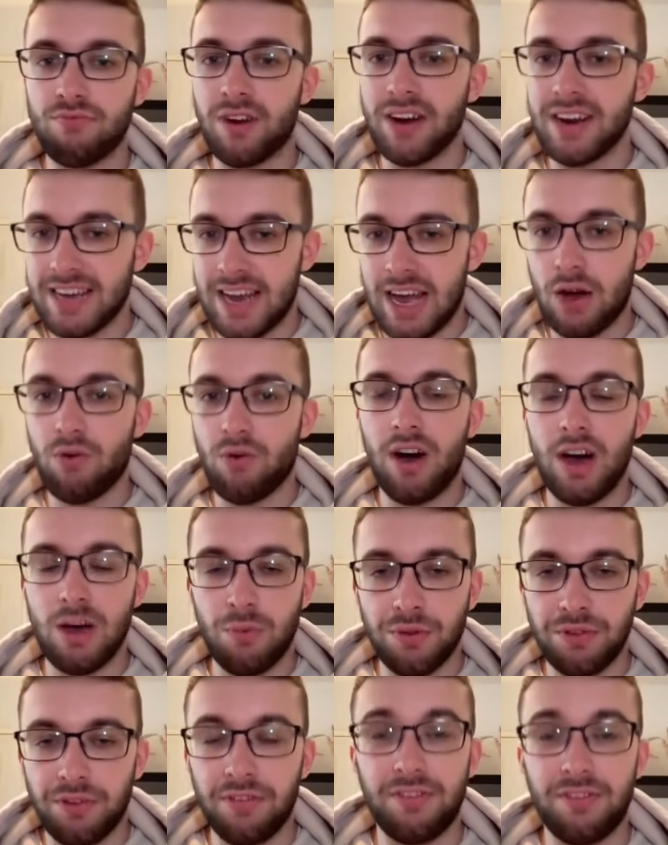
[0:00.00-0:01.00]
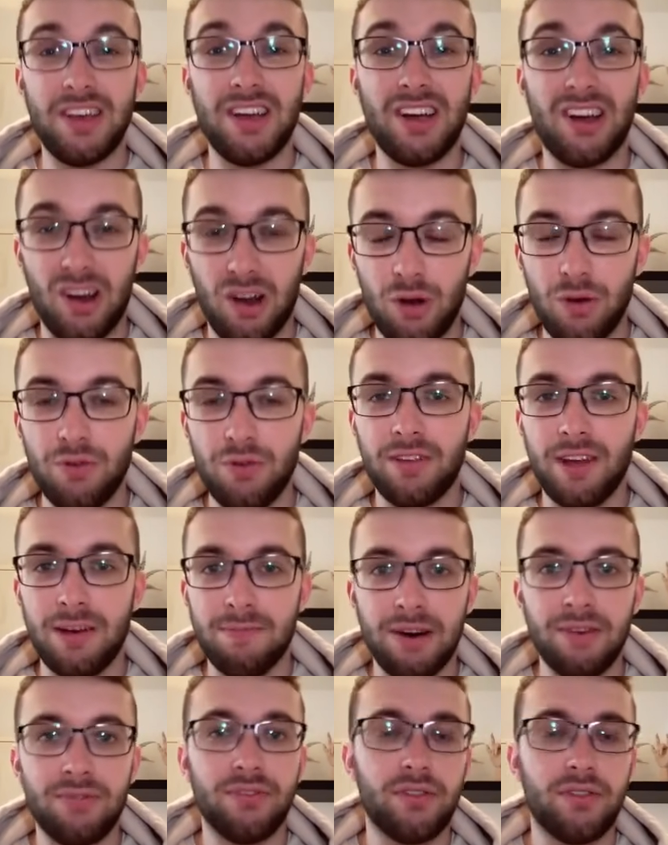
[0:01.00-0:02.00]
Right now, I want to see a close
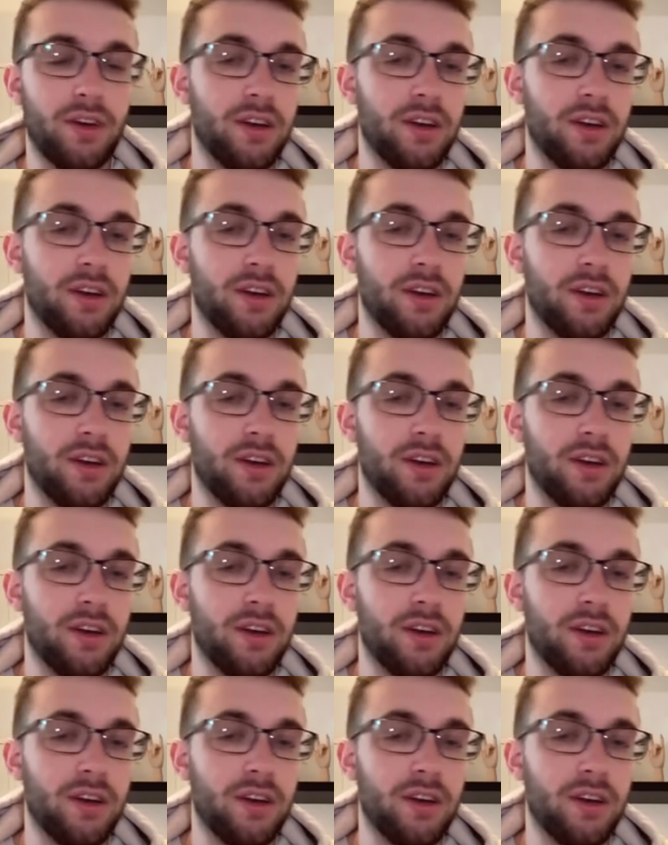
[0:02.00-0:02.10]
above